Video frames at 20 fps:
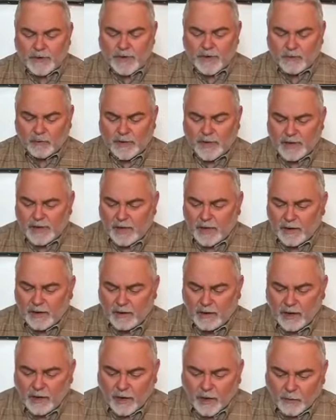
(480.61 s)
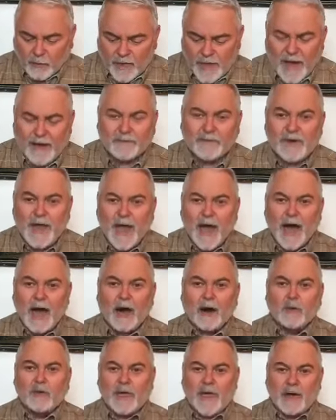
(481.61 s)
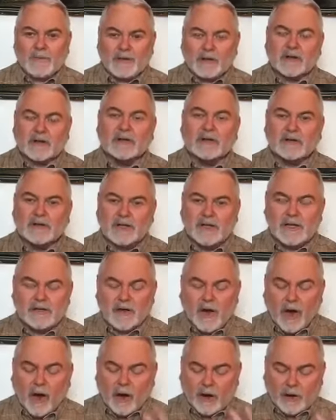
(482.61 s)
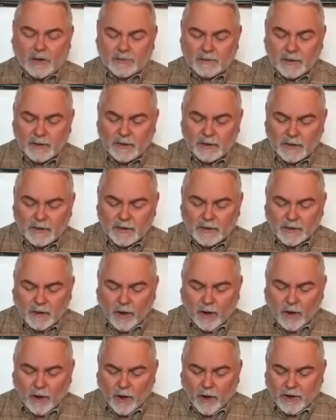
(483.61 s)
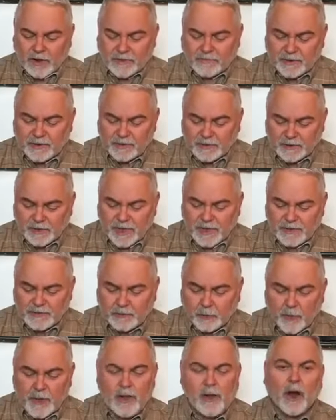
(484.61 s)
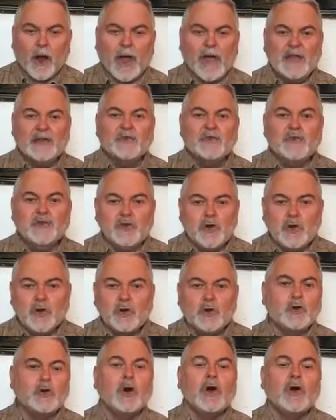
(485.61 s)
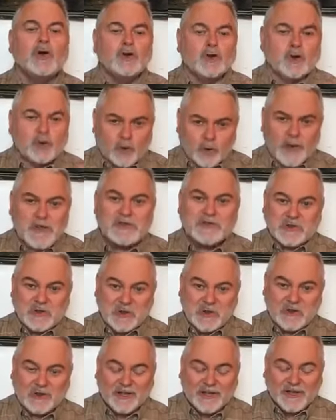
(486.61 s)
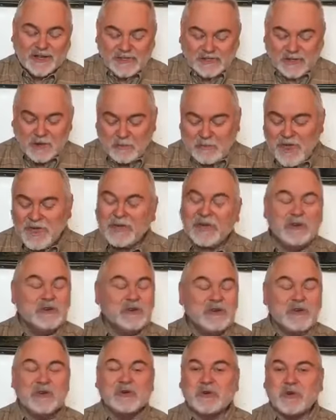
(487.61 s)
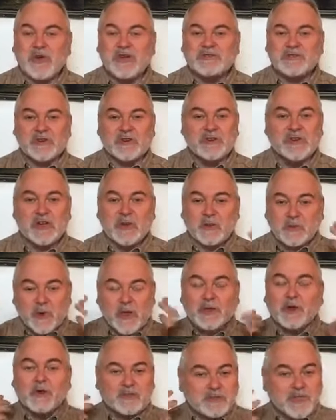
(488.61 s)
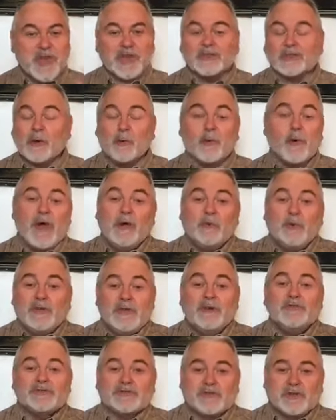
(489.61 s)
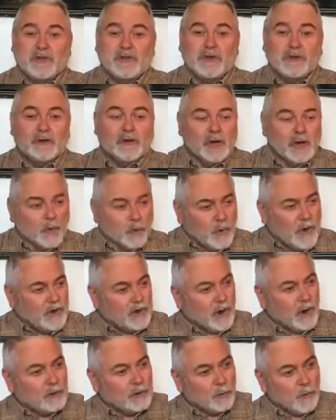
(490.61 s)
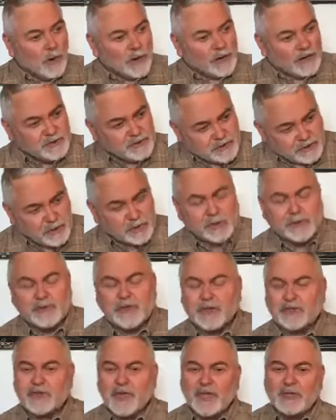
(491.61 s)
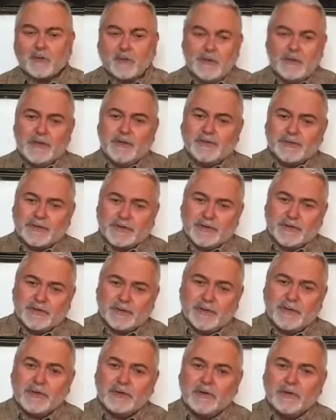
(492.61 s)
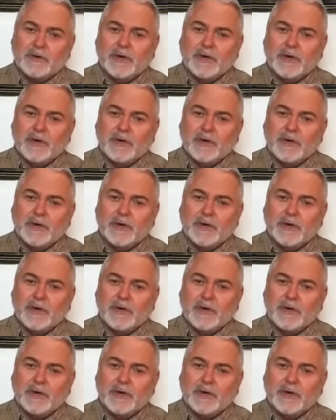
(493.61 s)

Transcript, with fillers: we, uh, we have now, we have a clean heart. Our heart has been cleansed. We are a new creature. So, being a new creature, we don't think the way we used to. We don't want to do the things we used to do.